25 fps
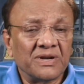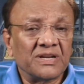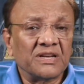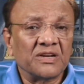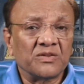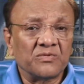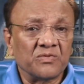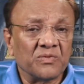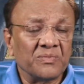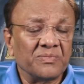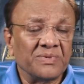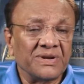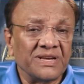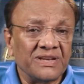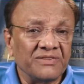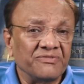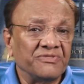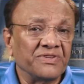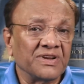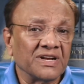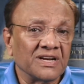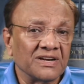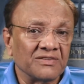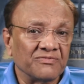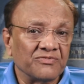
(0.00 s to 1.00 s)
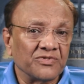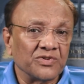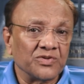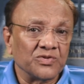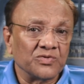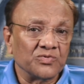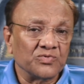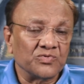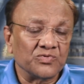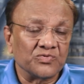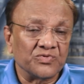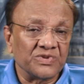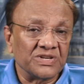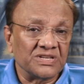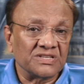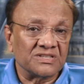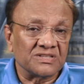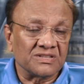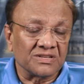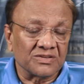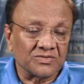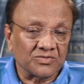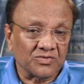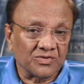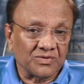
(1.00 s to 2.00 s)
but it will be difficult for you to
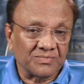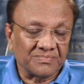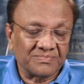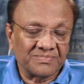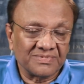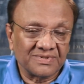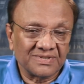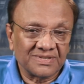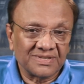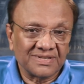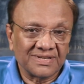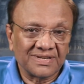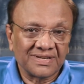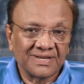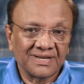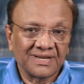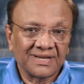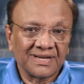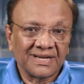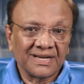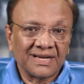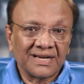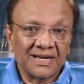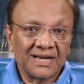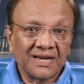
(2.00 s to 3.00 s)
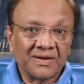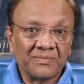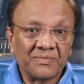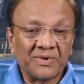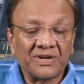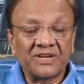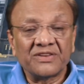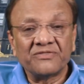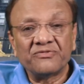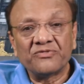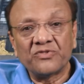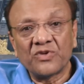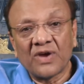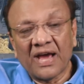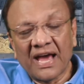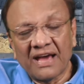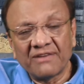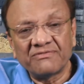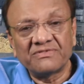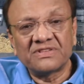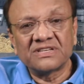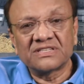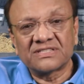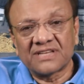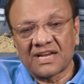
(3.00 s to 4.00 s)
reach the top. But if you
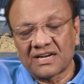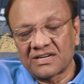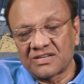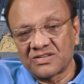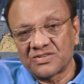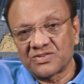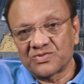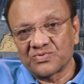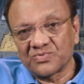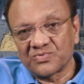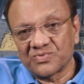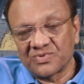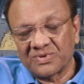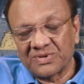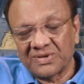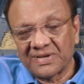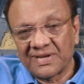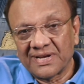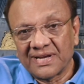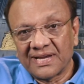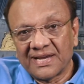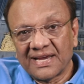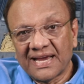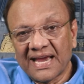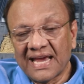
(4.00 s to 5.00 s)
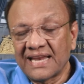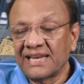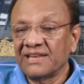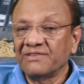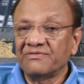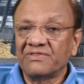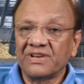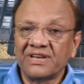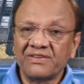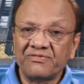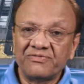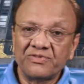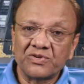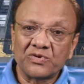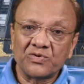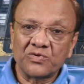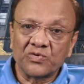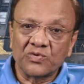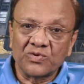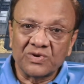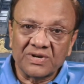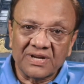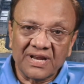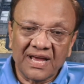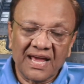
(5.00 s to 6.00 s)
have this attitude, and even if
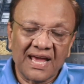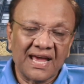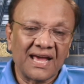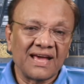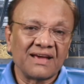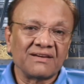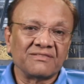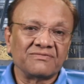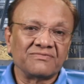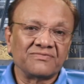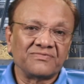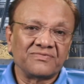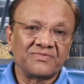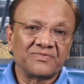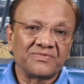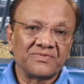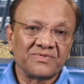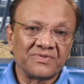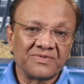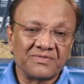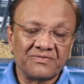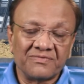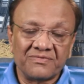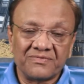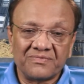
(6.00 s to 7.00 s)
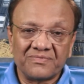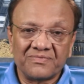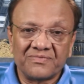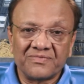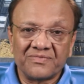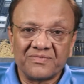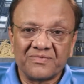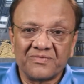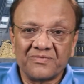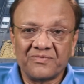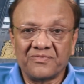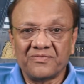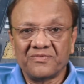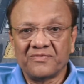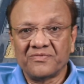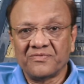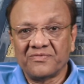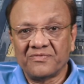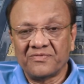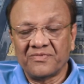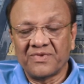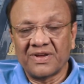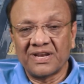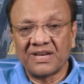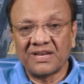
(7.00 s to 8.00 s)
you don't have
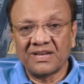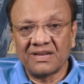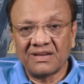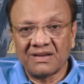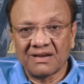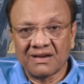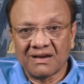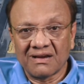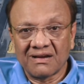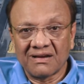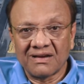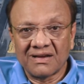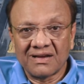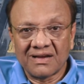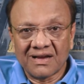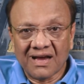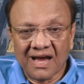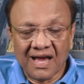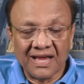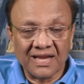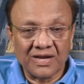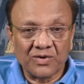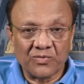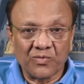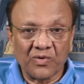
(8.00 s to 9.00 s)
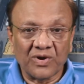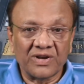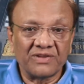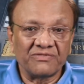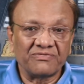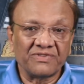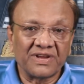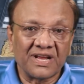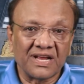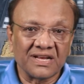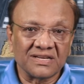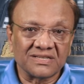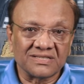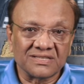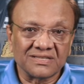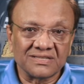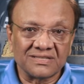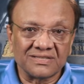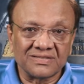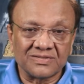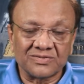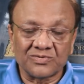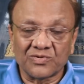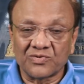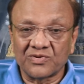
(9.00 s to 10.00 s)
very high
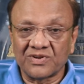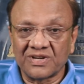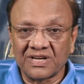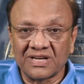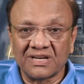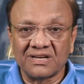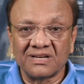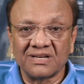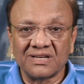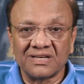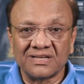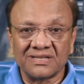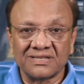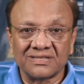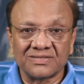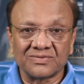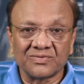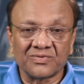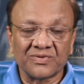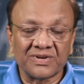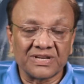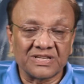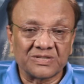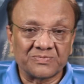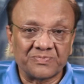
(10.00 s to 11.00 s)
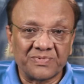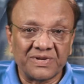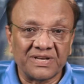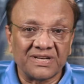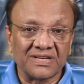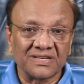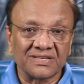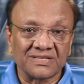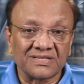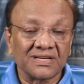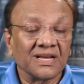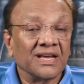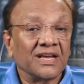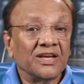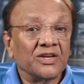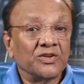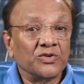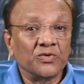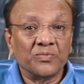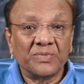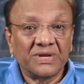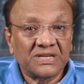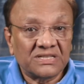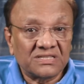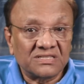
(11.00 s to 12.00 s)
qualifications or degrees or experience,
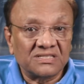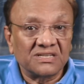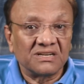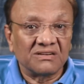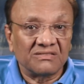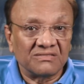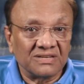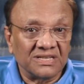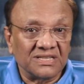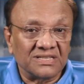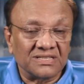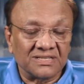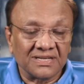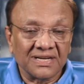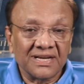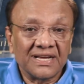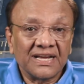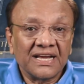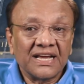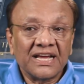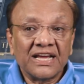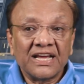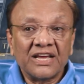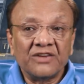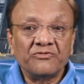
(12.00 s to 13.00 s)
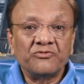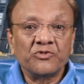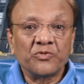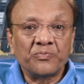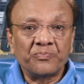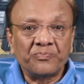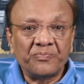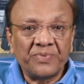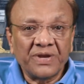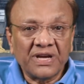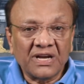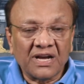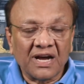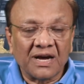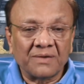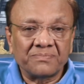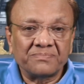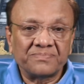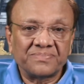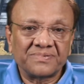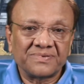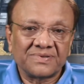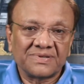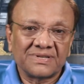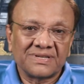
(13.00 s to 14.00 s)
you may still reach. If you pick
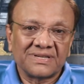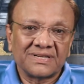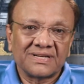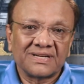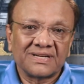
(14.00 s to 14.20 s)
up